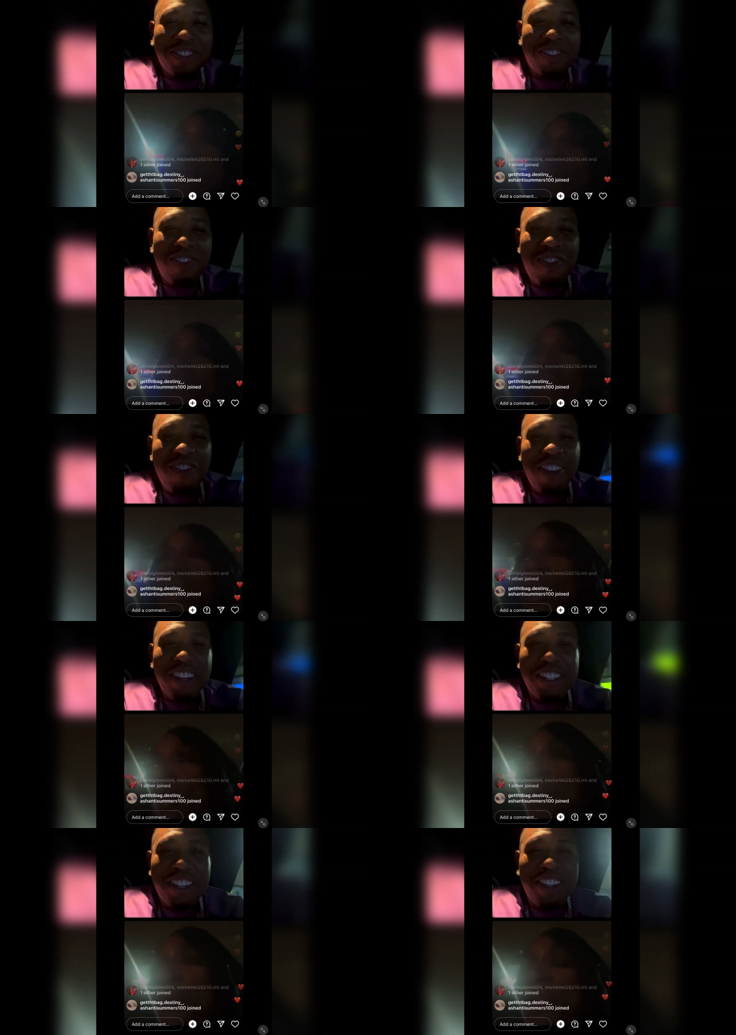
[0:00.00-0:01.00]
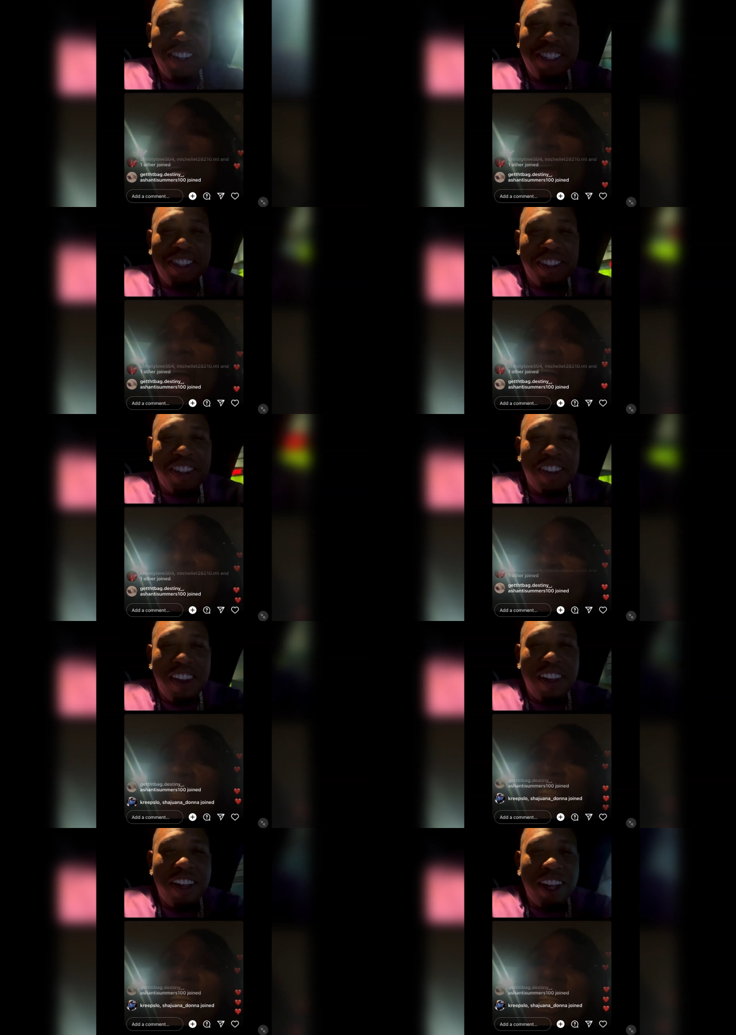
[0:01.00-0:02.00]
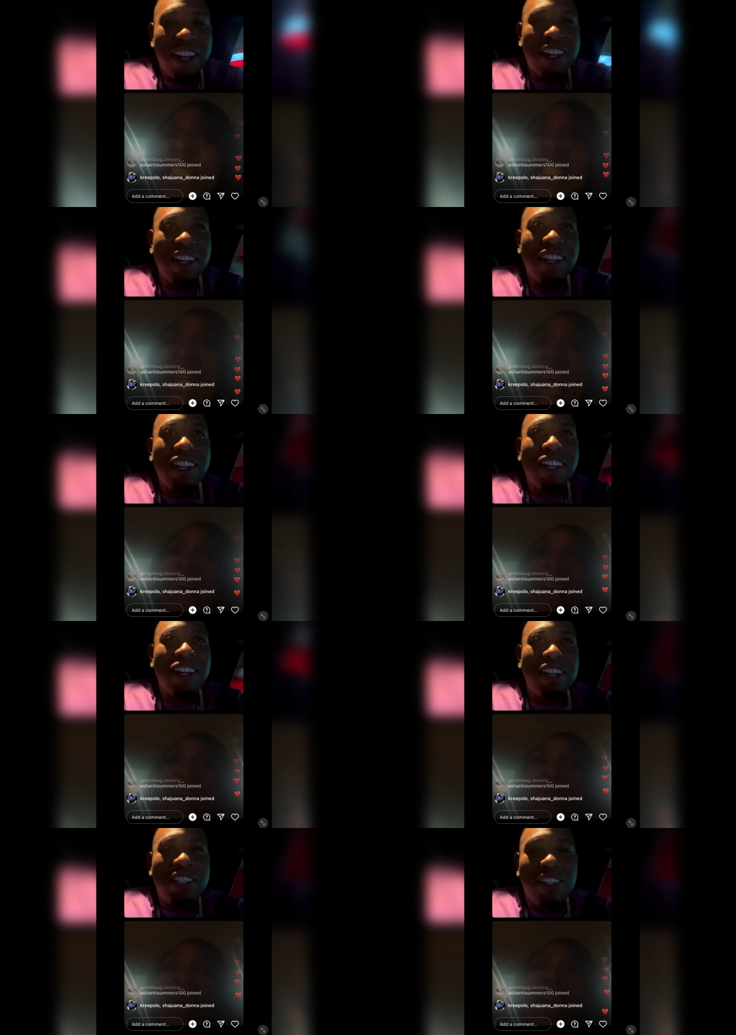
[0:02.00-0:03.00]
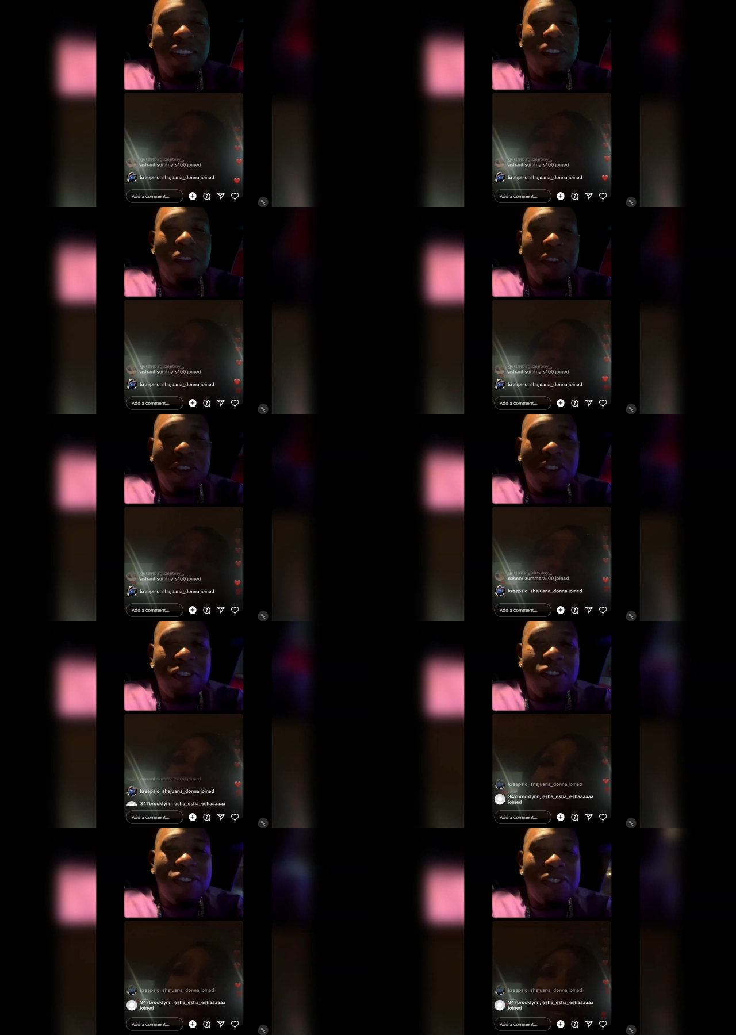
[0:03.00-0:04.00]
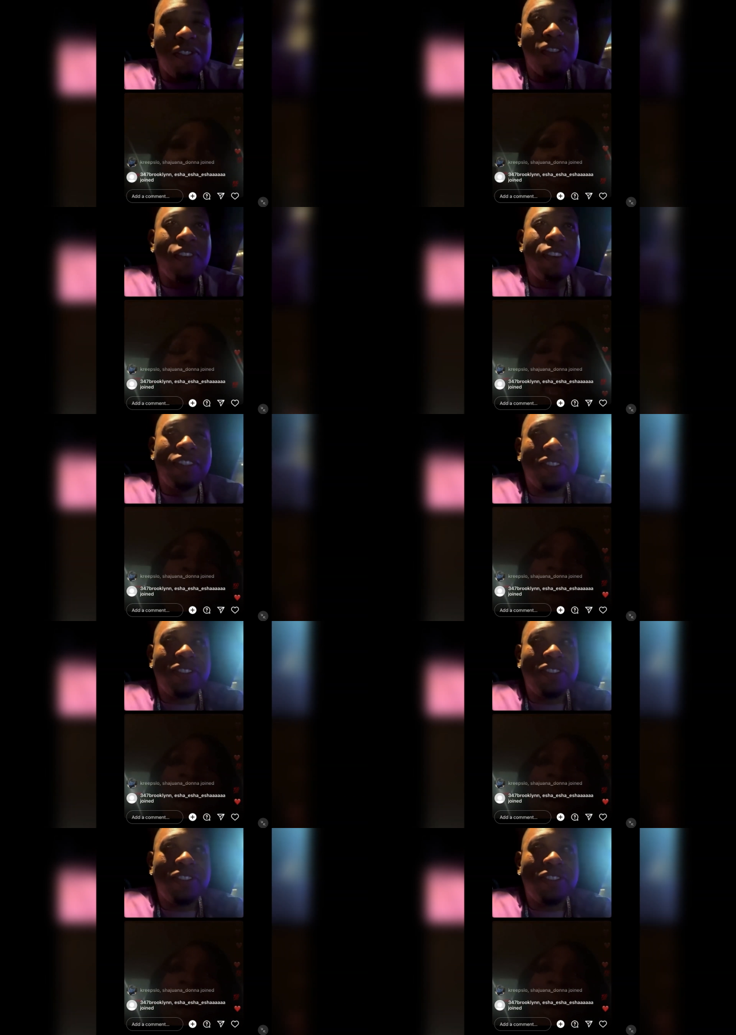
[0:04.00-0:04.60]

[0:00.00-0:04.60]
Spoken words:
No face is visible, so there are no lips to read.